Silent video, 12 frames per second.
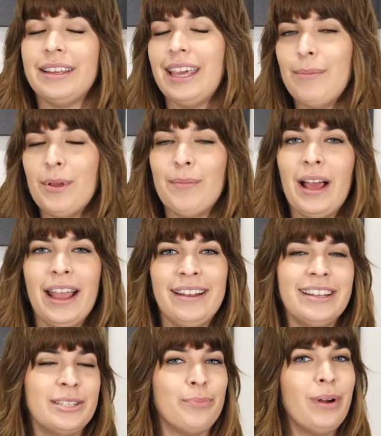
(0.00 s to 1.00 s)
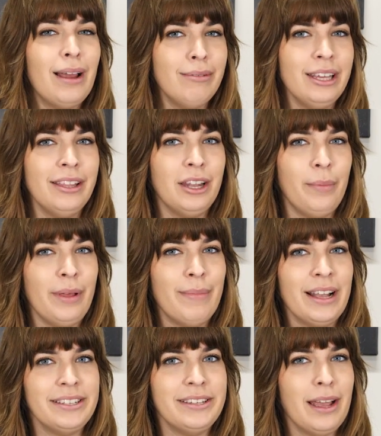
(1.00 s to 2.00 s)
Keep in mind, it's probably a little bit
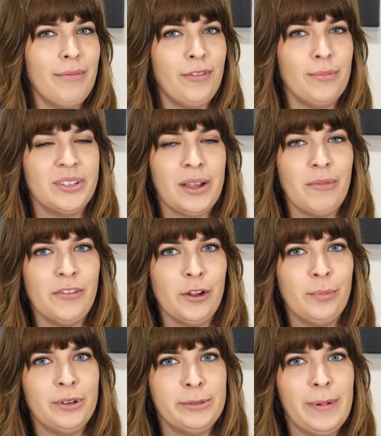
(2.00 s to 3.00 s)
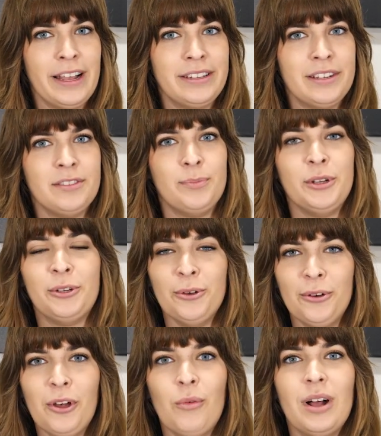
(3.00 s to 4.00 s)
messed up from some of your perspectives, but
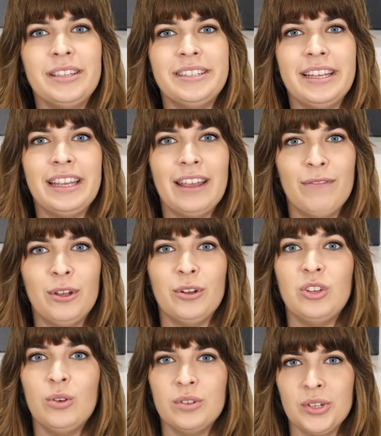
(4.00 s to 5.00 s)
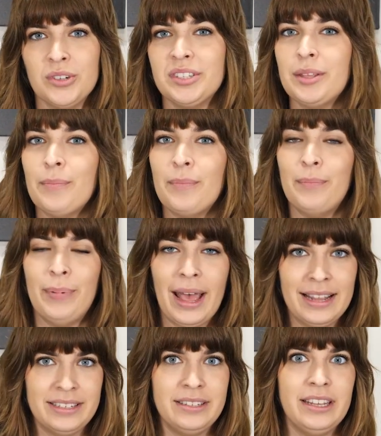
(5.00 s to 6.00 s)
Google wants to give their users the
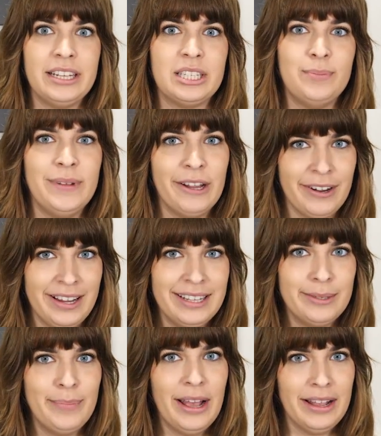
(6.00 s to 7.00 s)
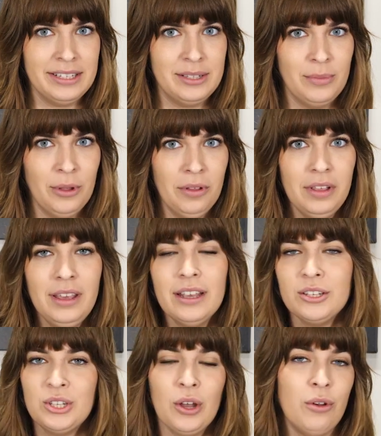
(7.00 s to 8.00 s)
best experience possible.
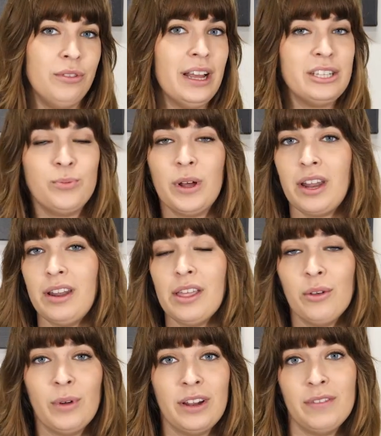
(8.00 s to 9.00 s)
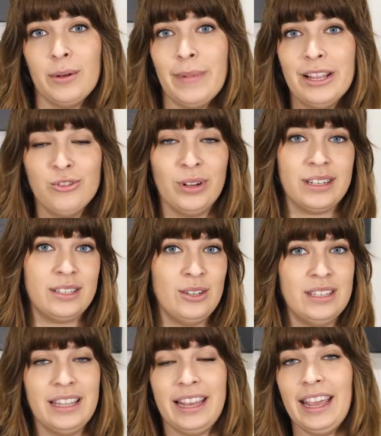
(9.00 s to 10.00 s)
So that's another one of their metrics,
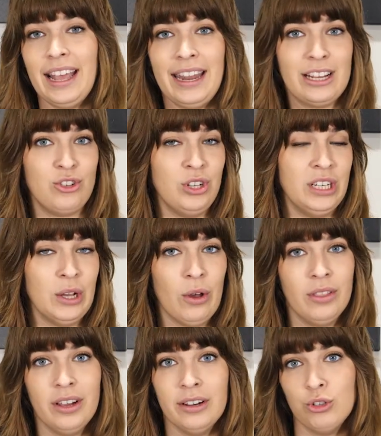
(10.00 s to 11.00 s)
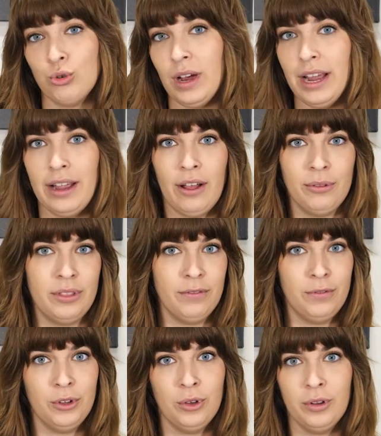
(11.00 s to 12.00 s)
since they can't actually go there and try out the
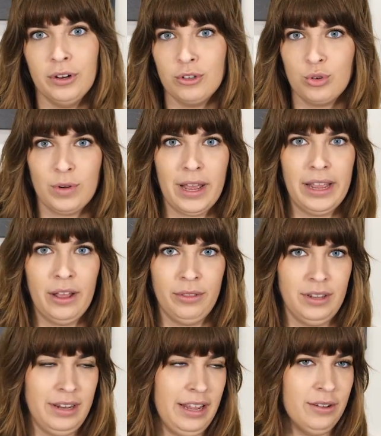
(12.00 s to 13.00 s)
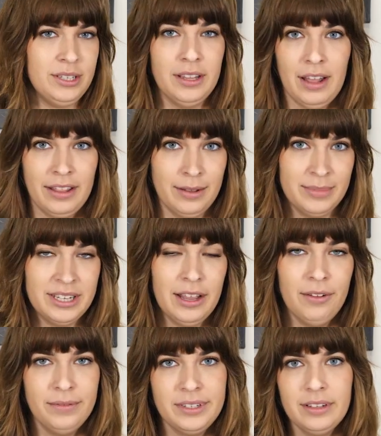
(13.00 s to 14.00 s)
food or try out the nail salon
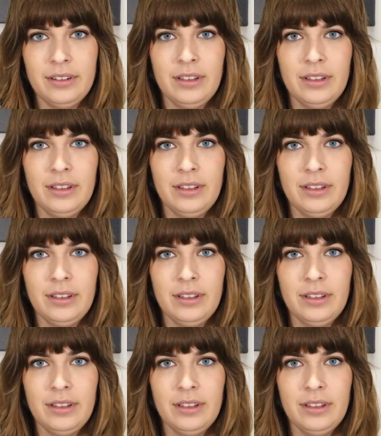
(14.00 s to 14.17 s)
themselves.